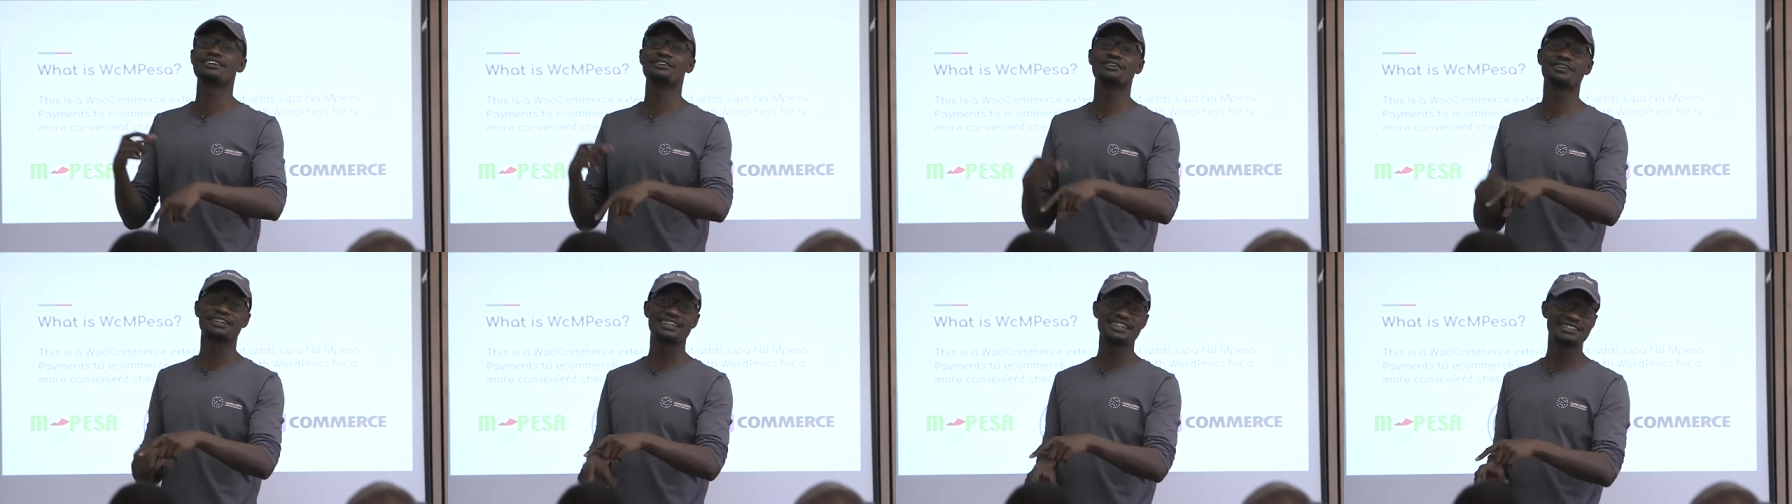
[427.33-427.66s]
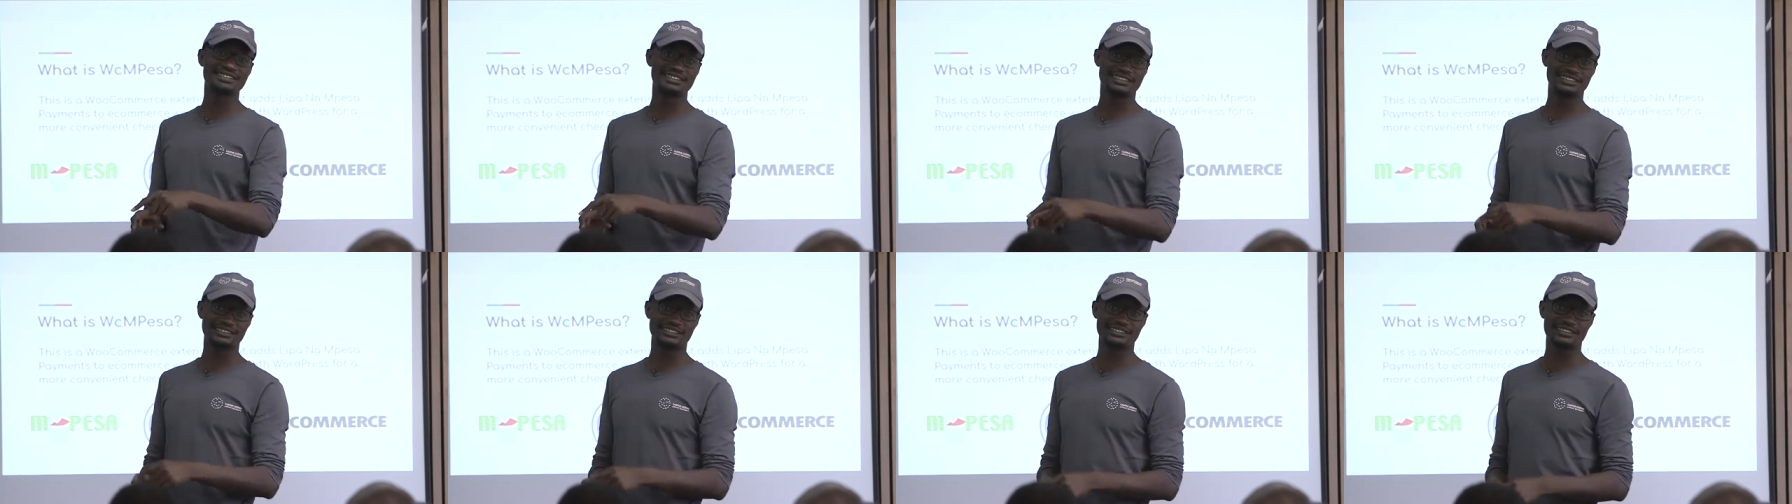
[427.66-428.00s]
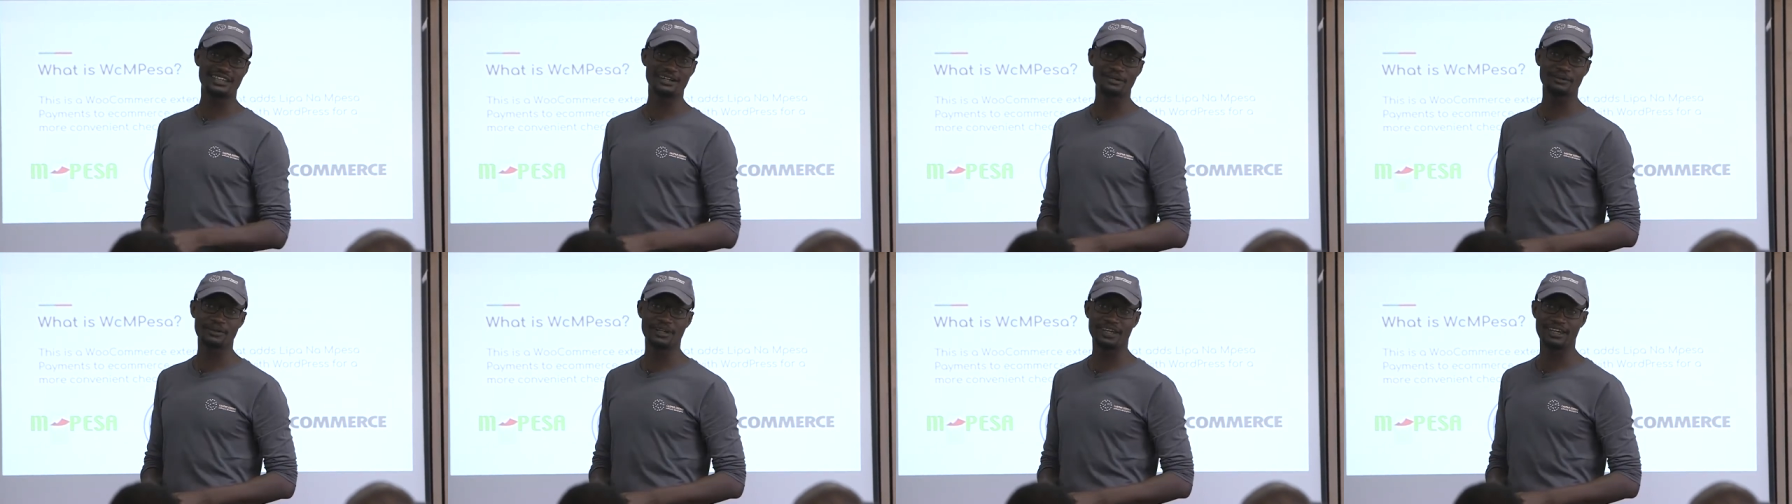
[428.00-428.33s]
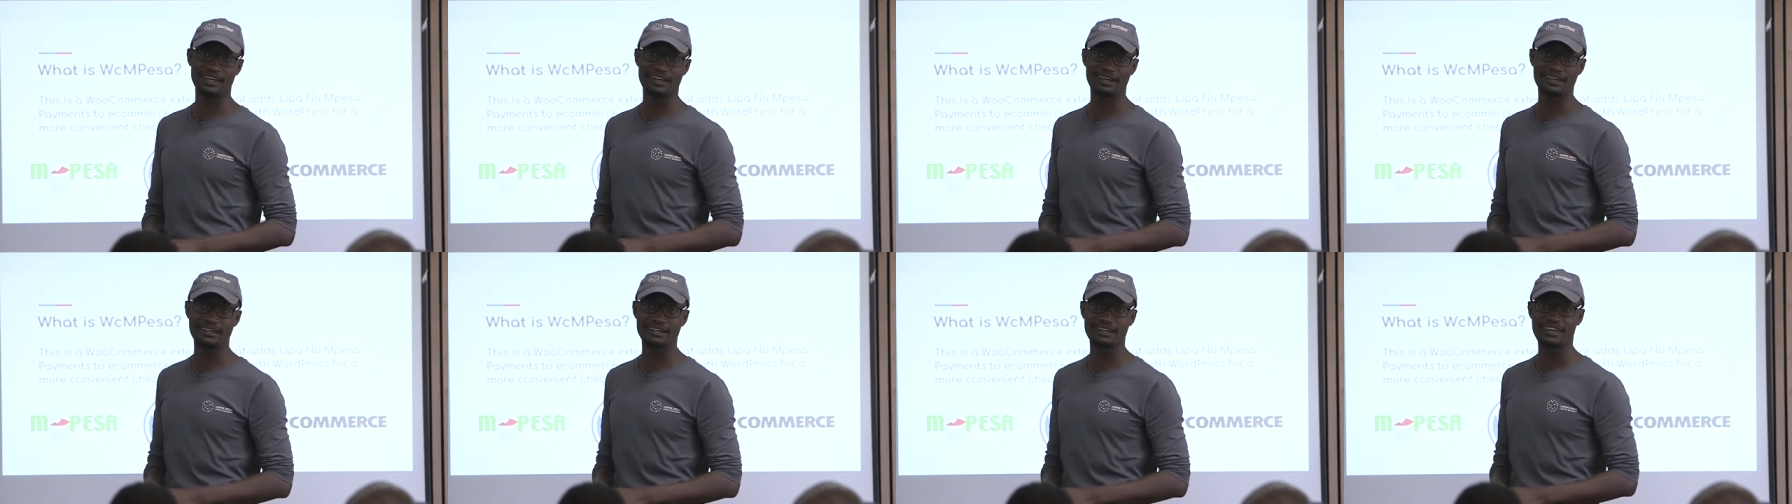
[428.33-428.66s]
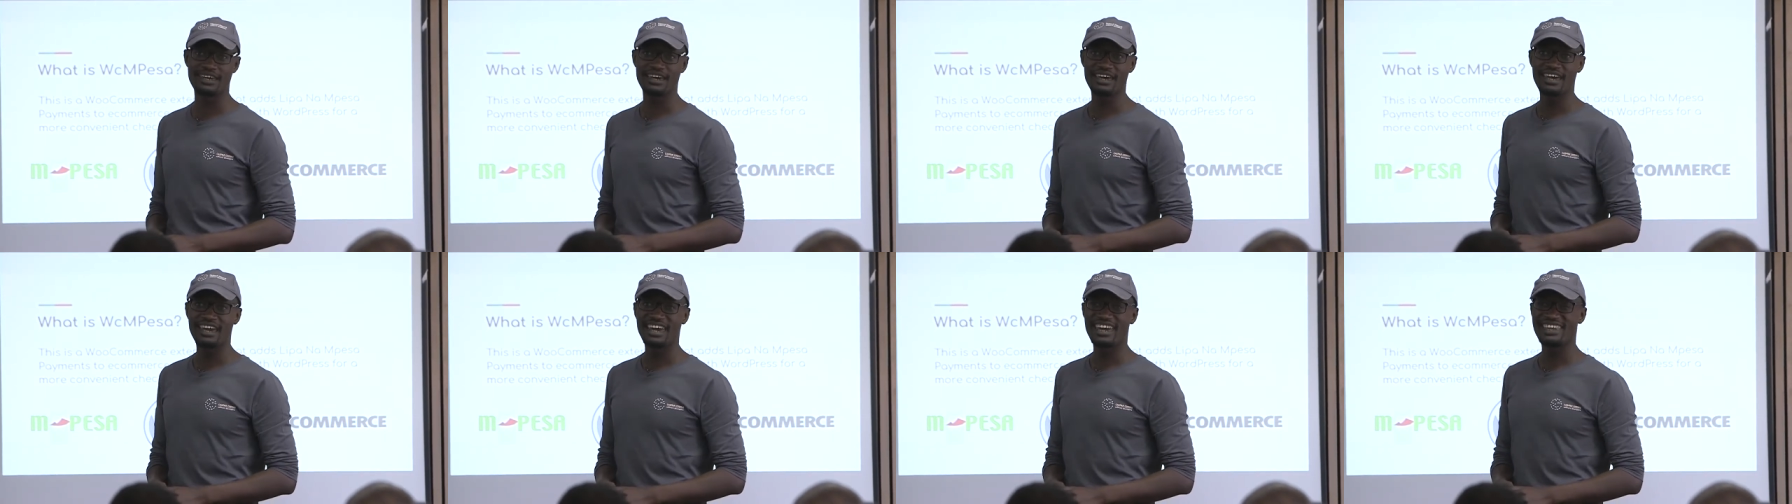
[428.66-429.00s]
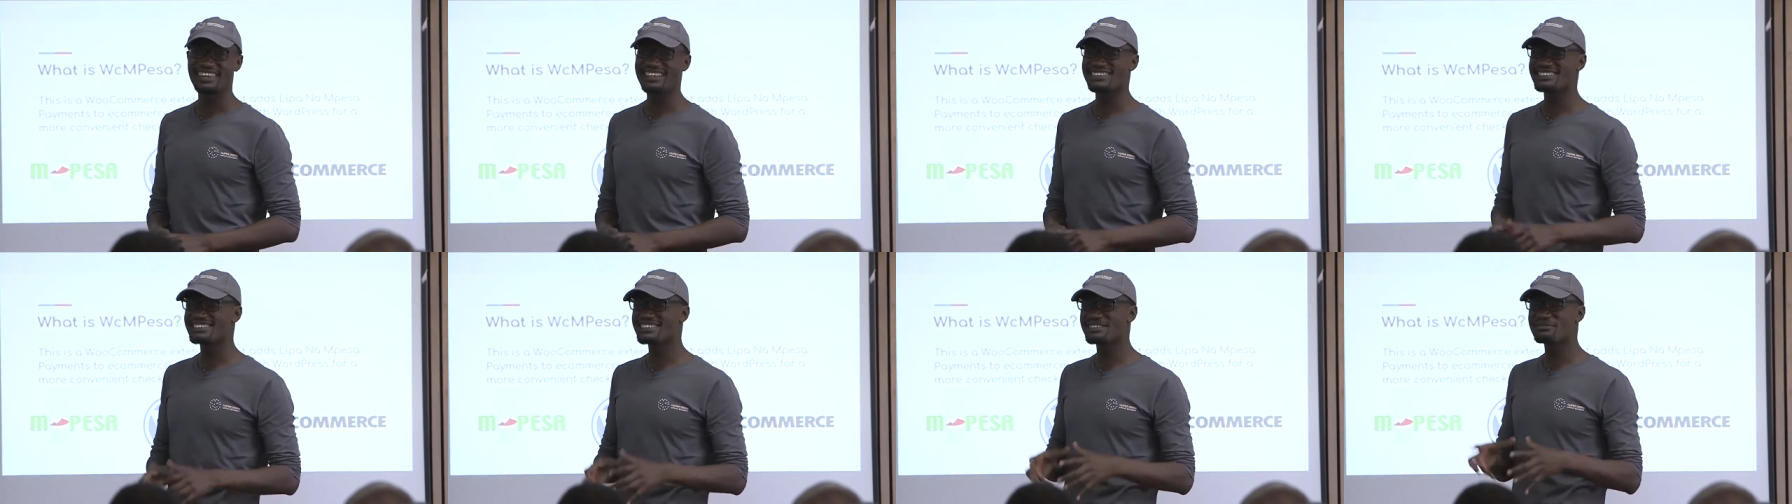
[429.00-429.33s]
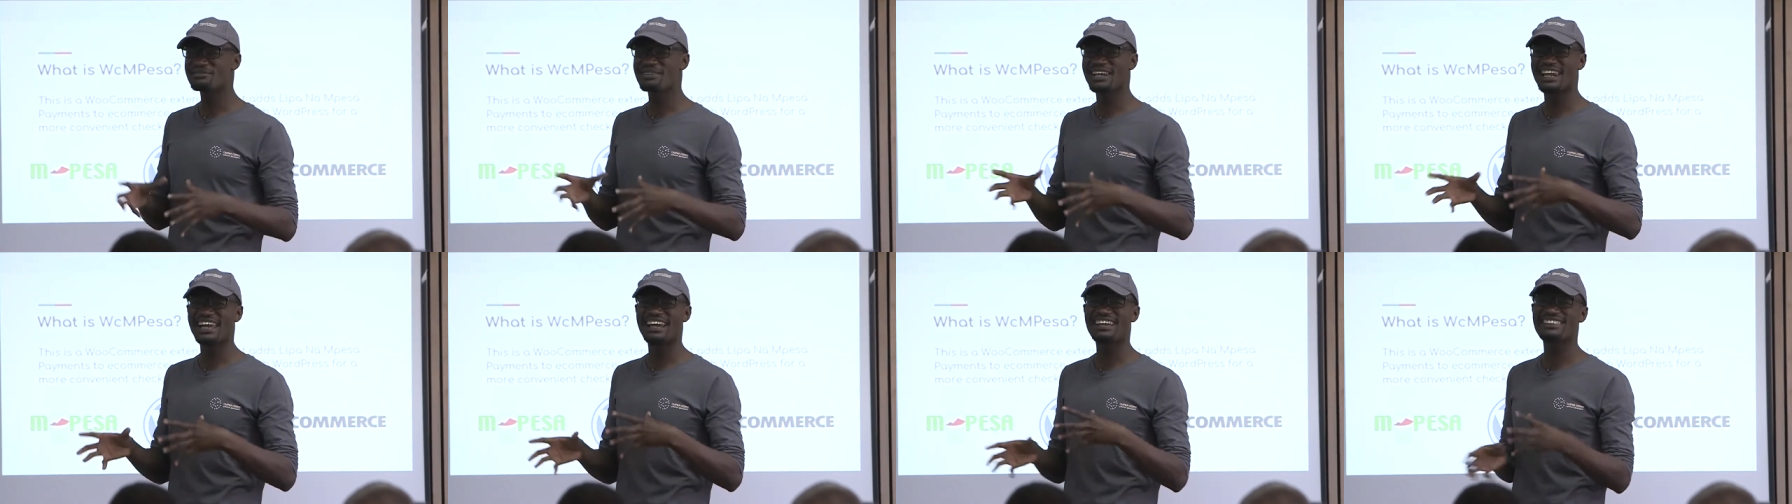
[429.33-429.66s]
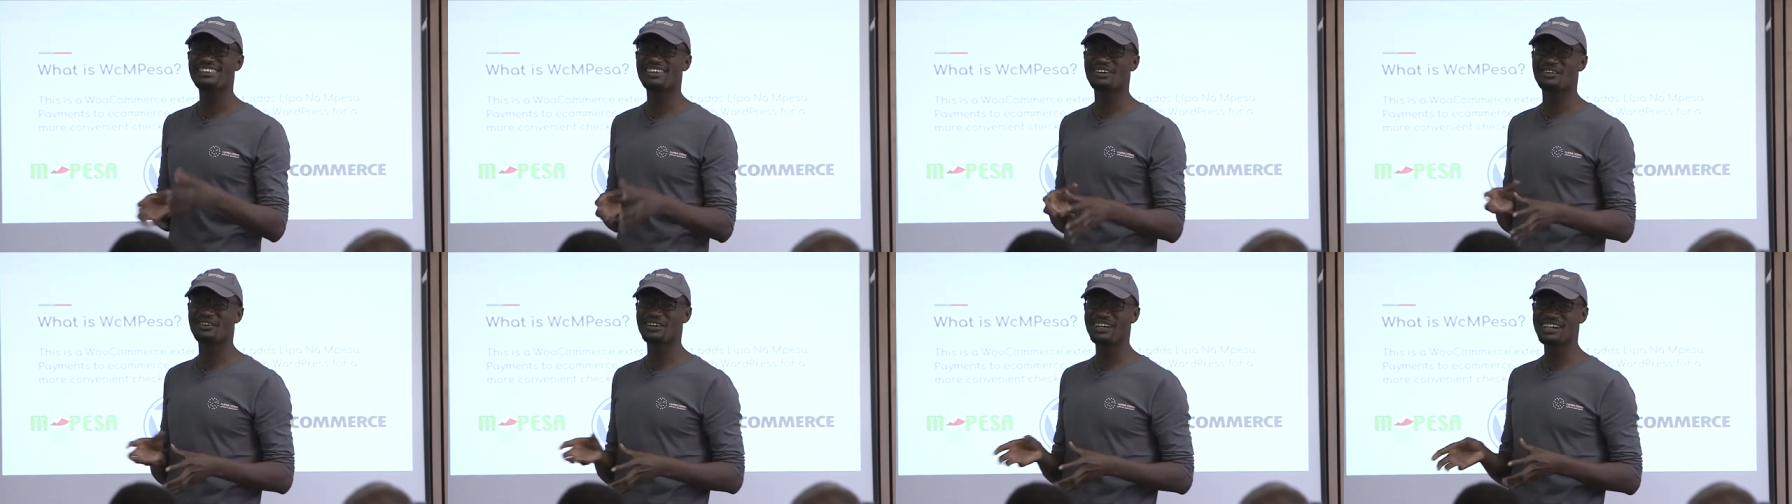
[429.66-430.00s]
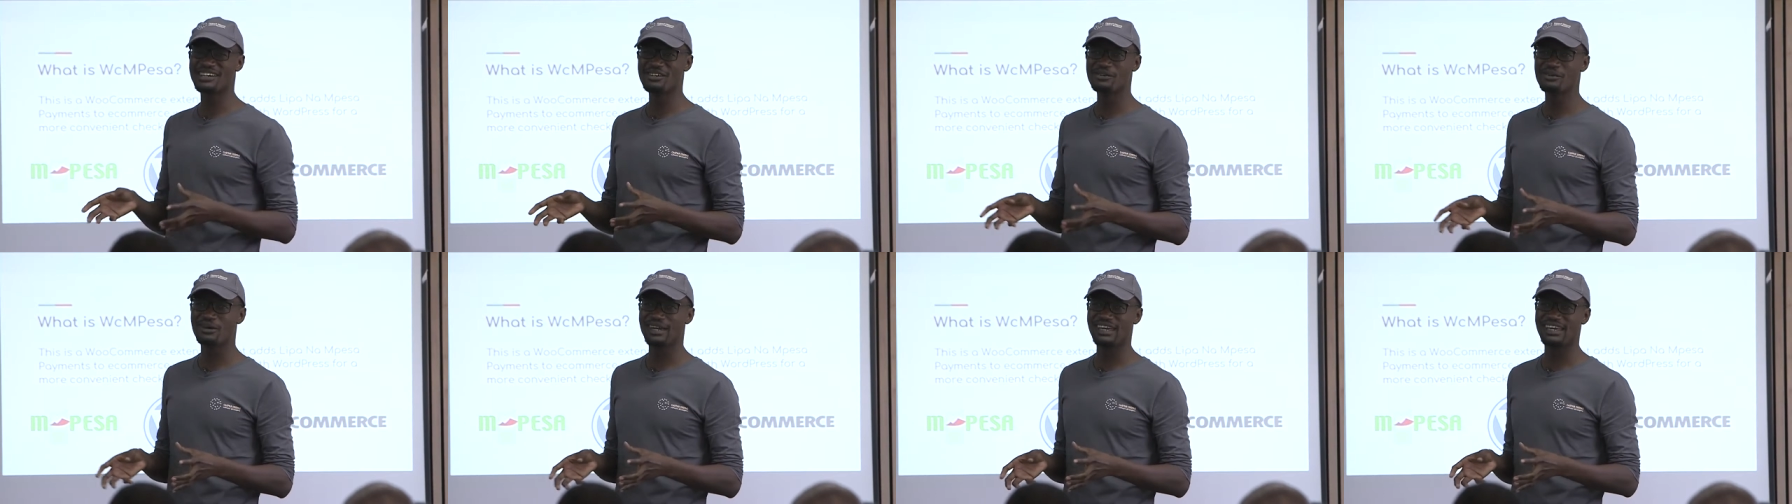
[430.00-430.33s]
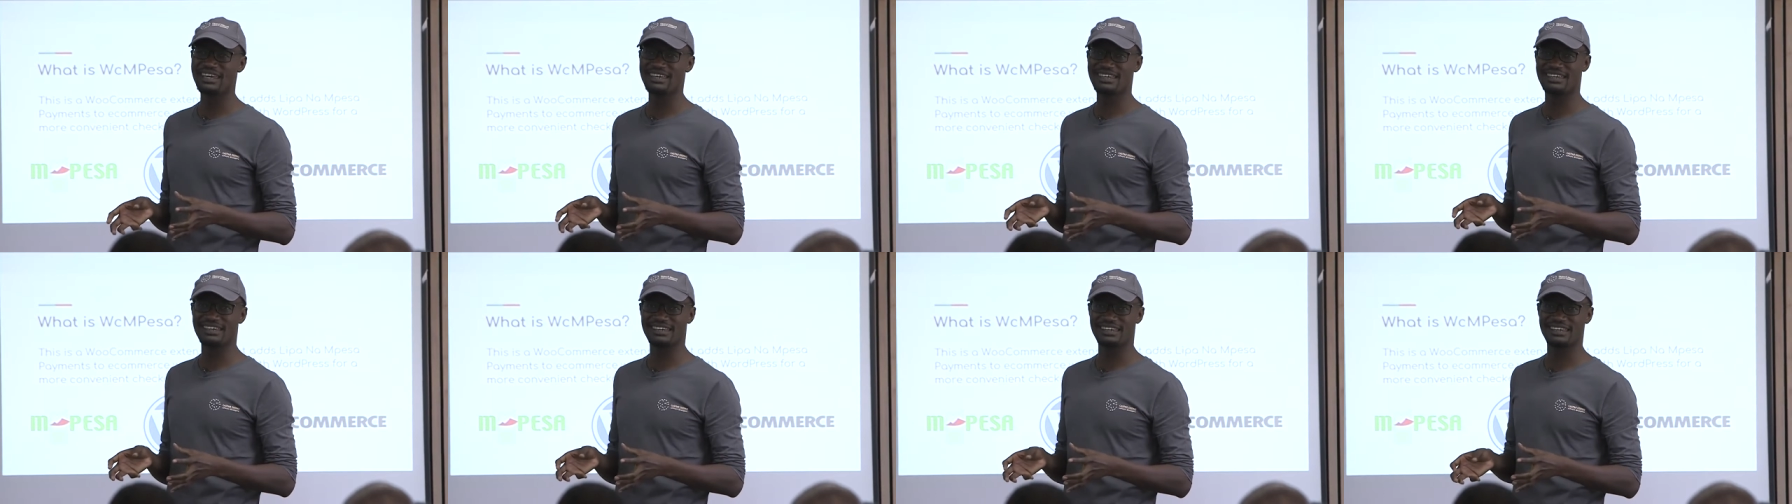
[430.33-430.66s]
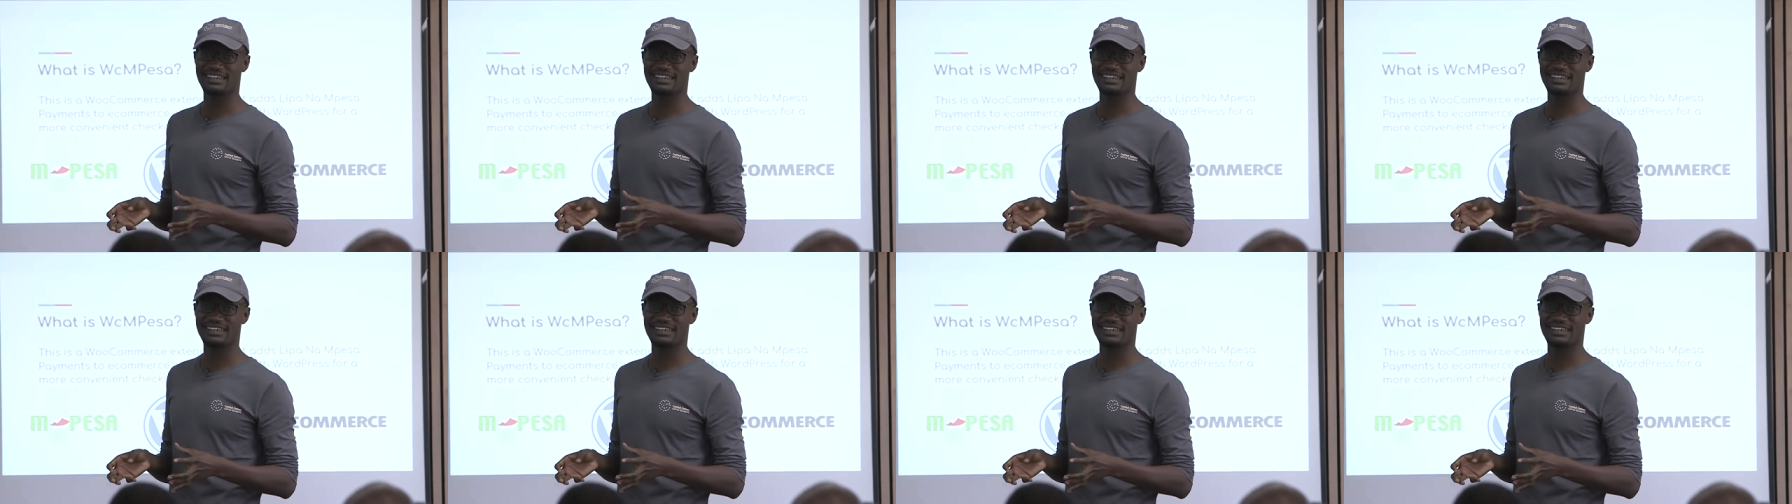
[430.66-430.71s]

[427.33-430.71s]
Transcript: your details down here. And that seemed like the only way.